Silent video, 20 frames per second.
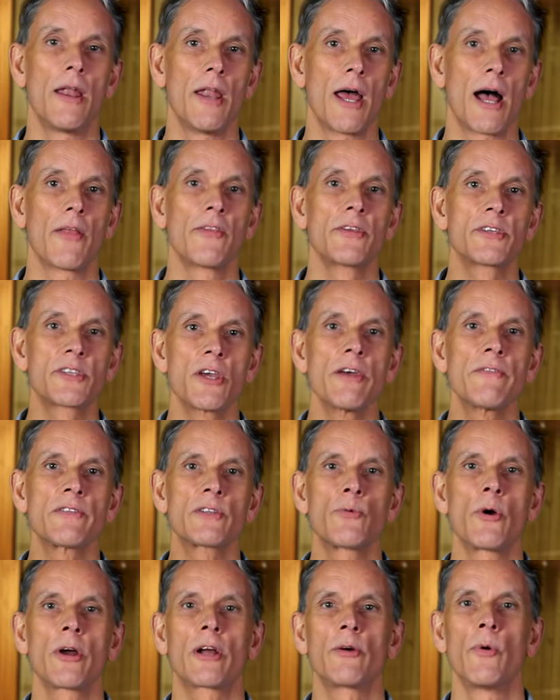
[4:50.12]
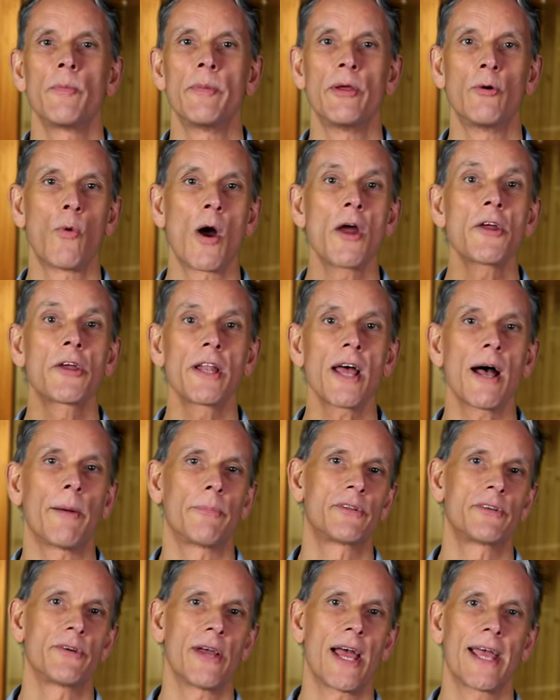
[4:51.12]
Now, the service worker will be woken
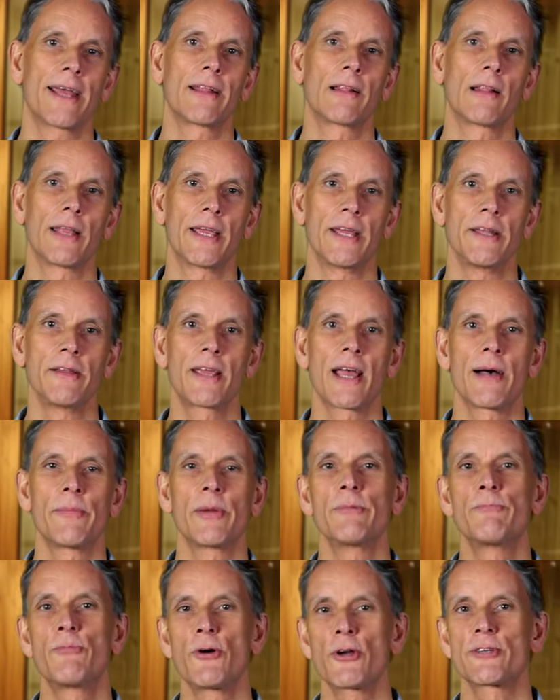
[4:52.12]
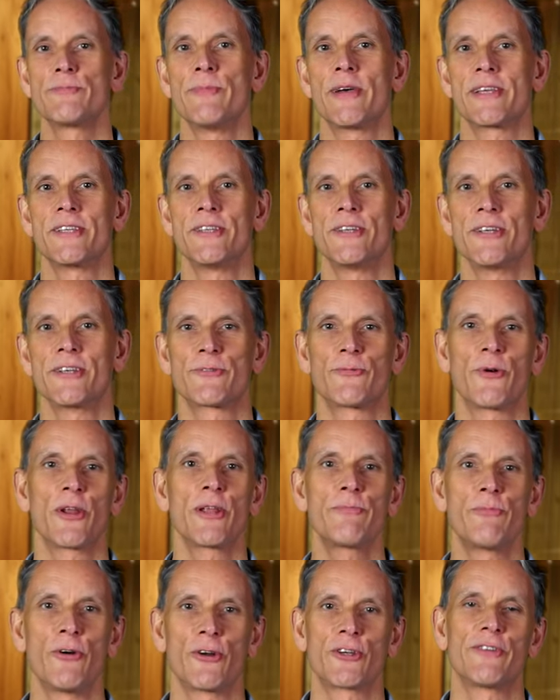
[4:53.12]
up to handle incoming push messages when
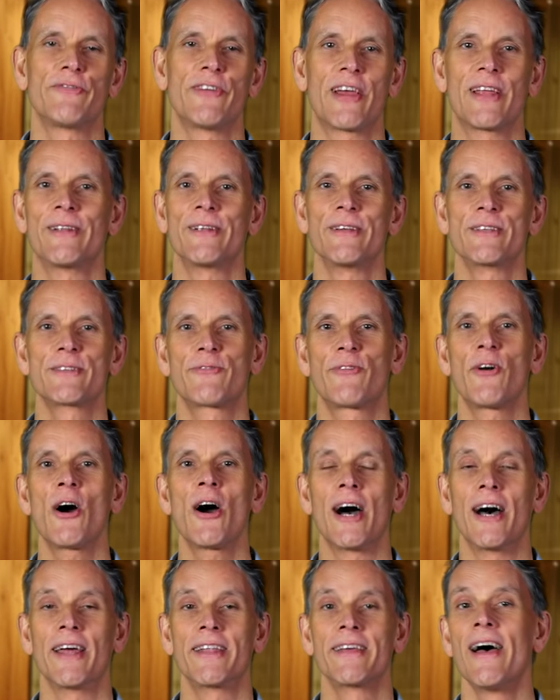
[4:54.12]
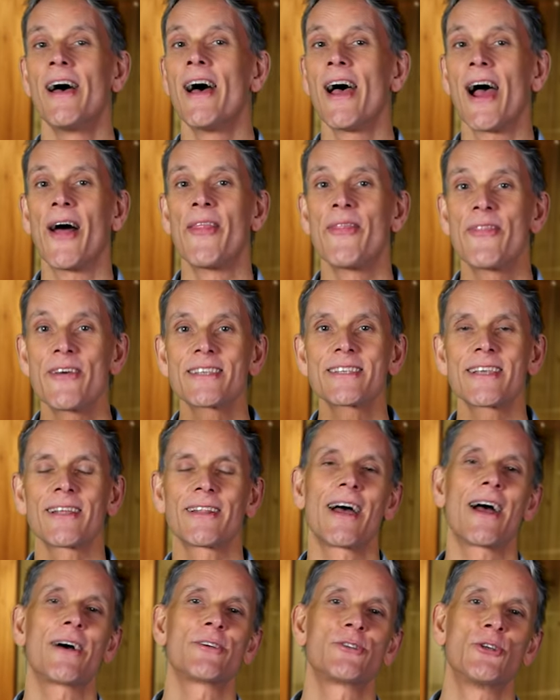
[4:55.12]
a push event is fired, and this
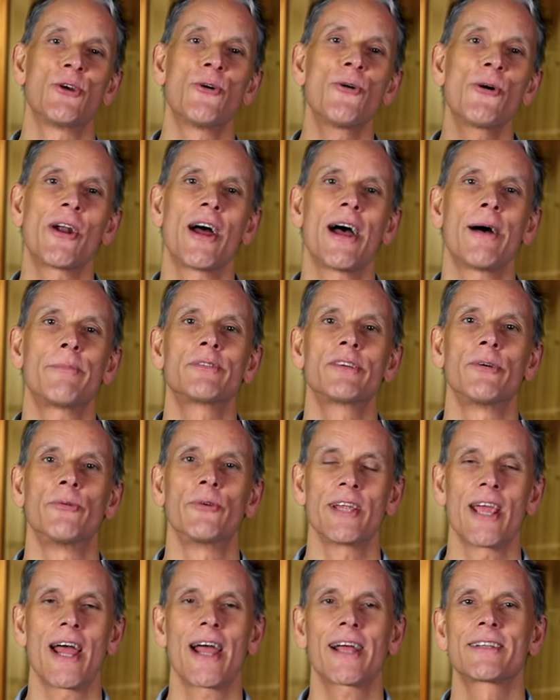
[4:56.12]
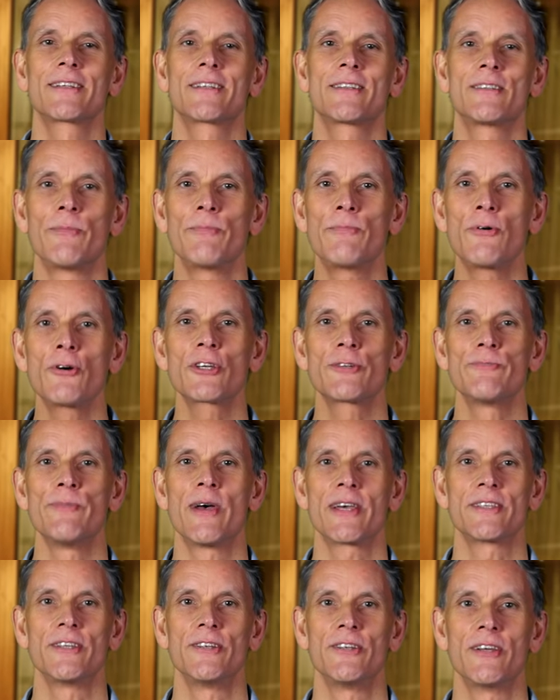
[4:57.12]
allows your app to react to push
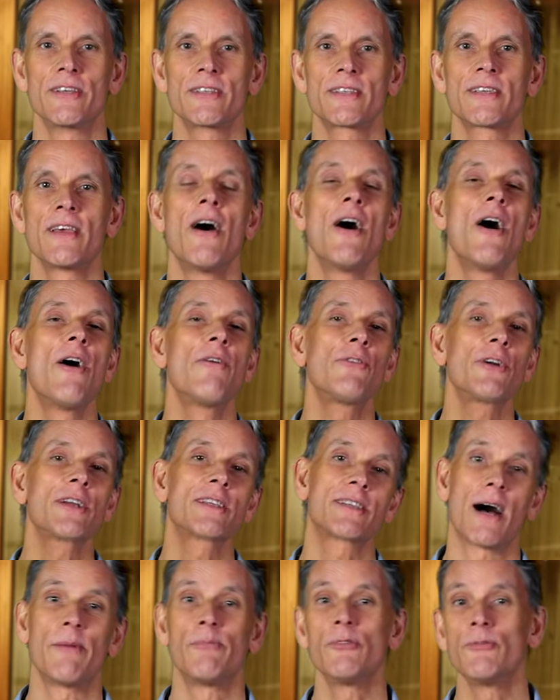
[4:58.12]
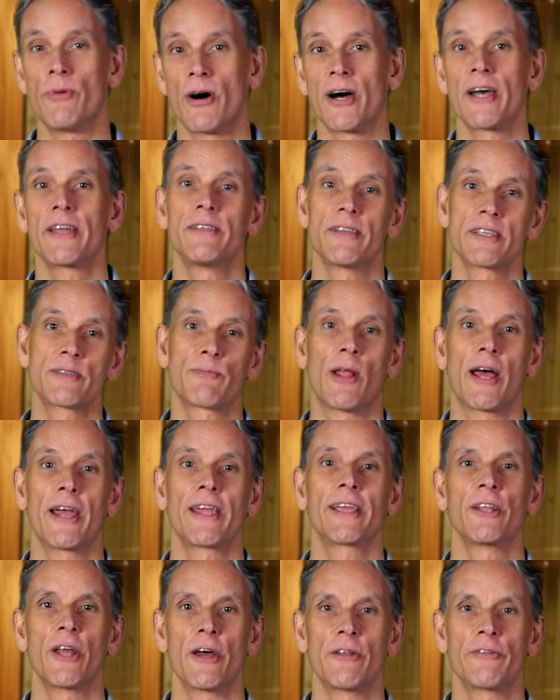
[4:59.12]
messages, for example, by
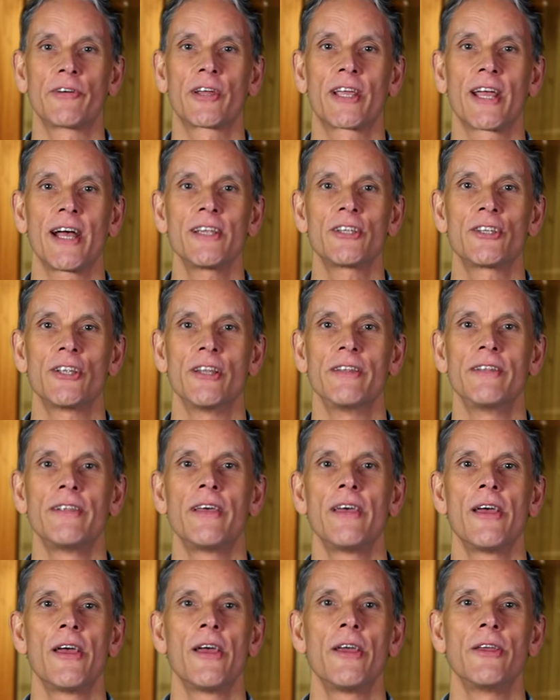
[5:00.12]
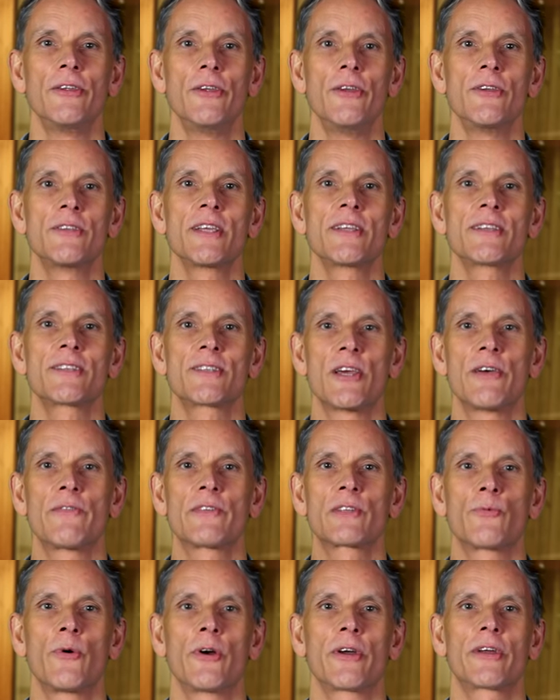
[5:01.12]
displaying a notification using
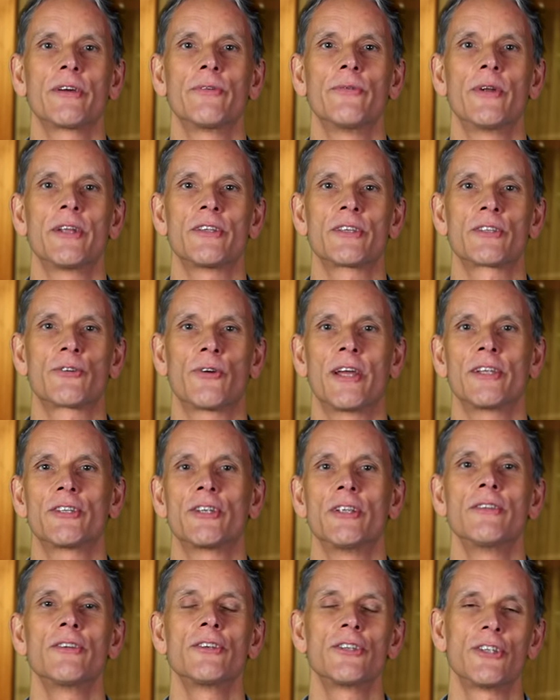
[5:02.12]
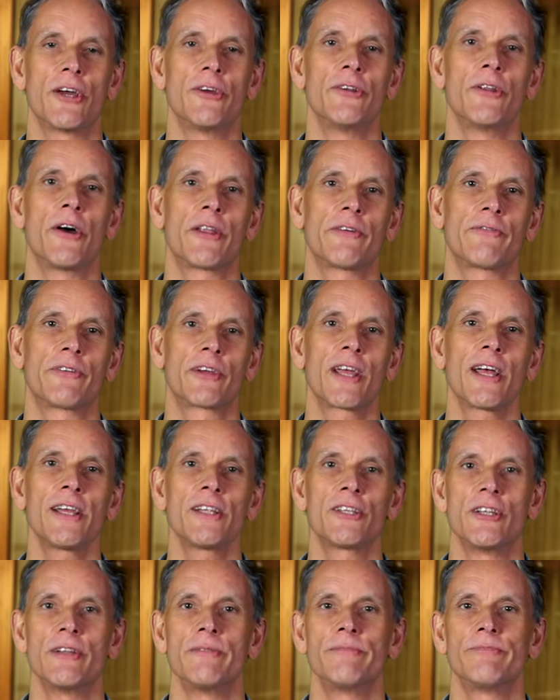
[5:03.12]
service worker registration show
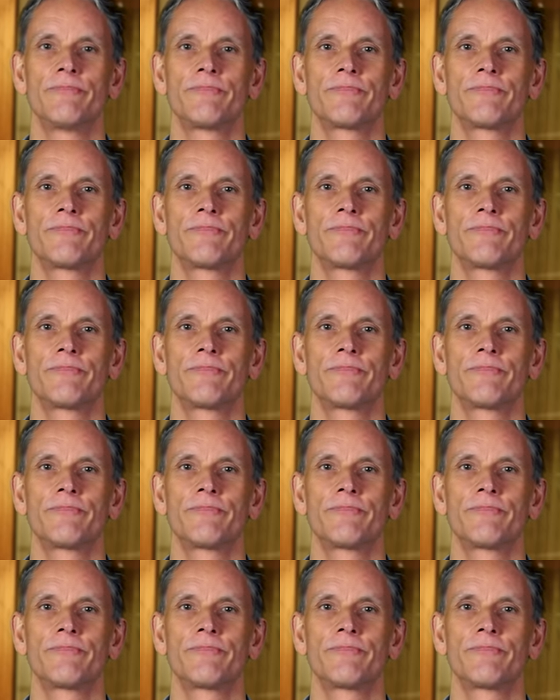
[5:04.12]
notification.